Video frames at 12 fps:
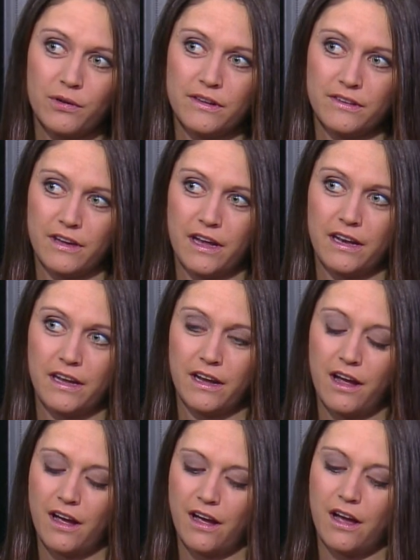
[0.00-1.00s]
It's gaining
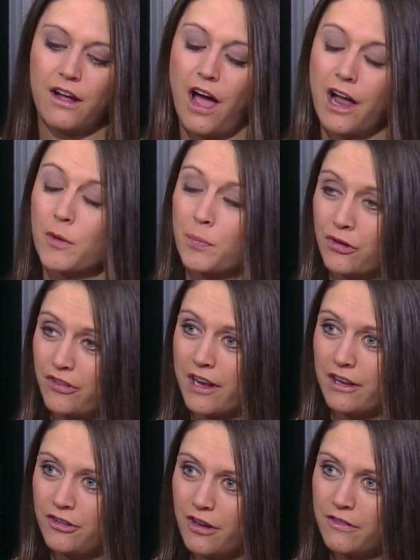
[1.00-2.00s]
a higher
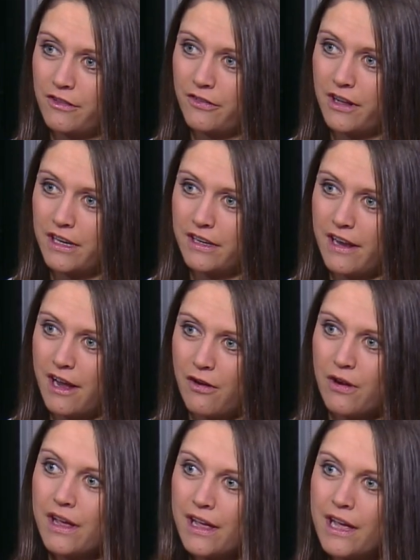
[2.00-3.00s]
percentage of the funding now.